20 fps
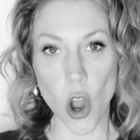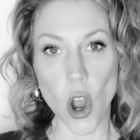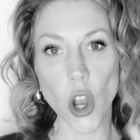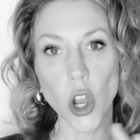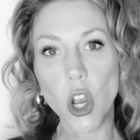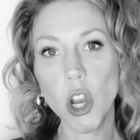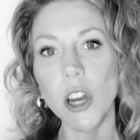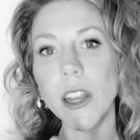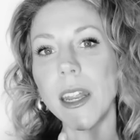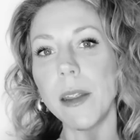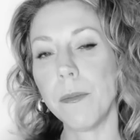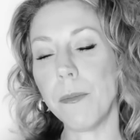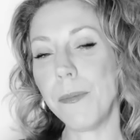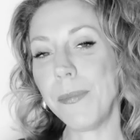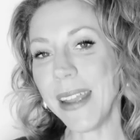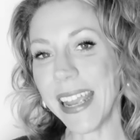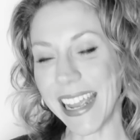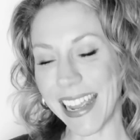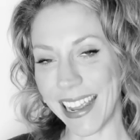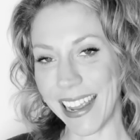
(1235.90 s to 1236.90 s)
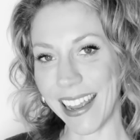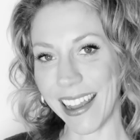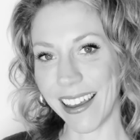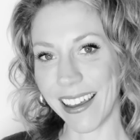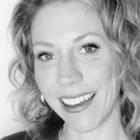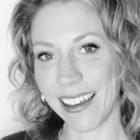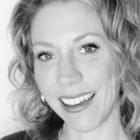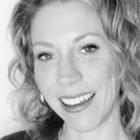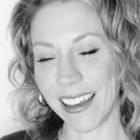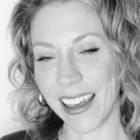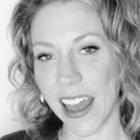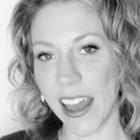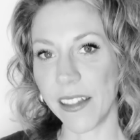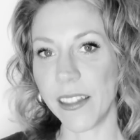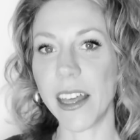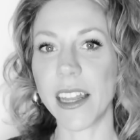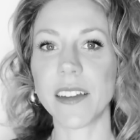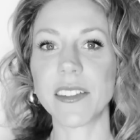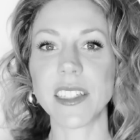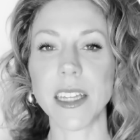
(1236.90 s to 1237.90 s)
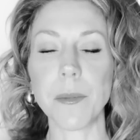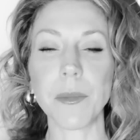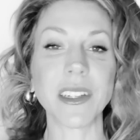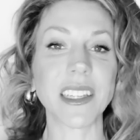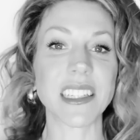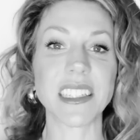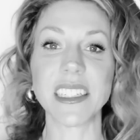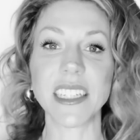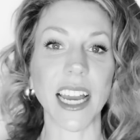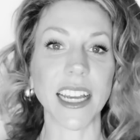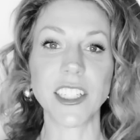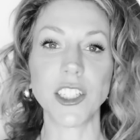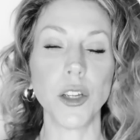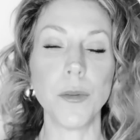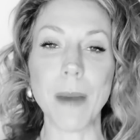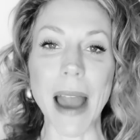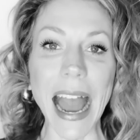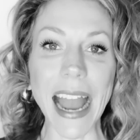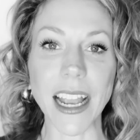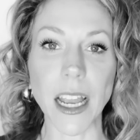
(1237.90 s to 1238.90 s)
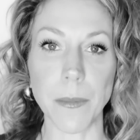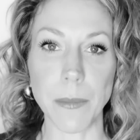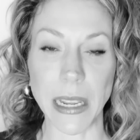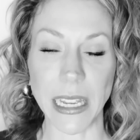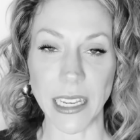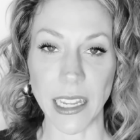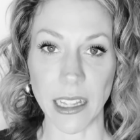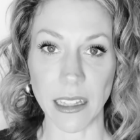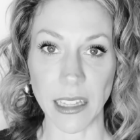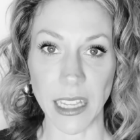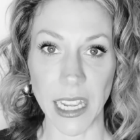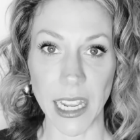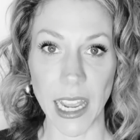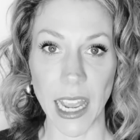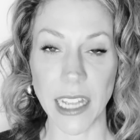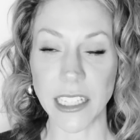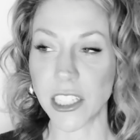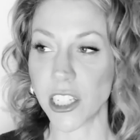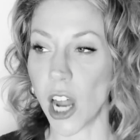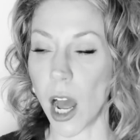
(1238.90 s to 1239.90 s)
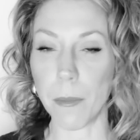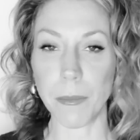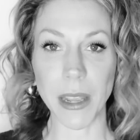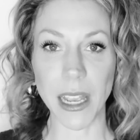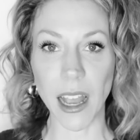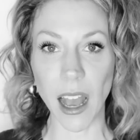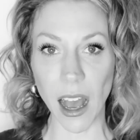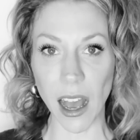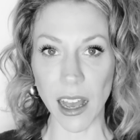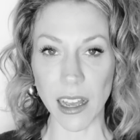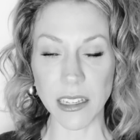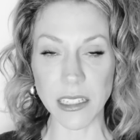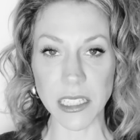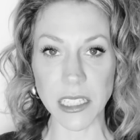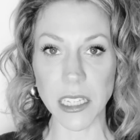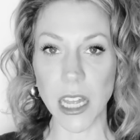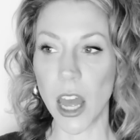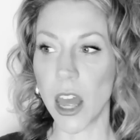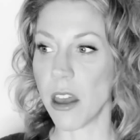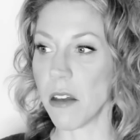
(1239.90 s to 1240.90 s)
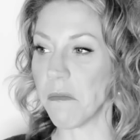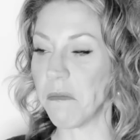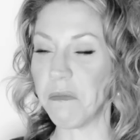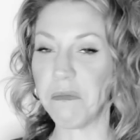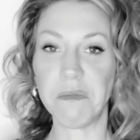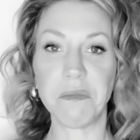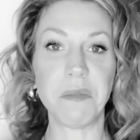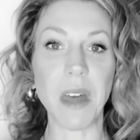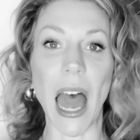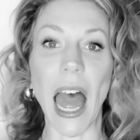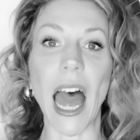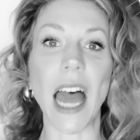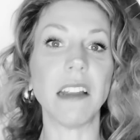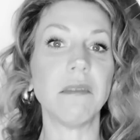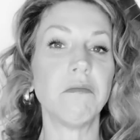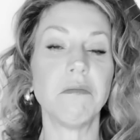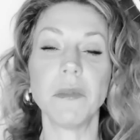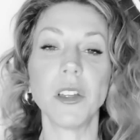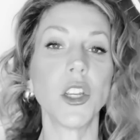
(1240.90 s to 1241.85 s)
Could it be that if someone doesn't text you back immediately, it's not because that,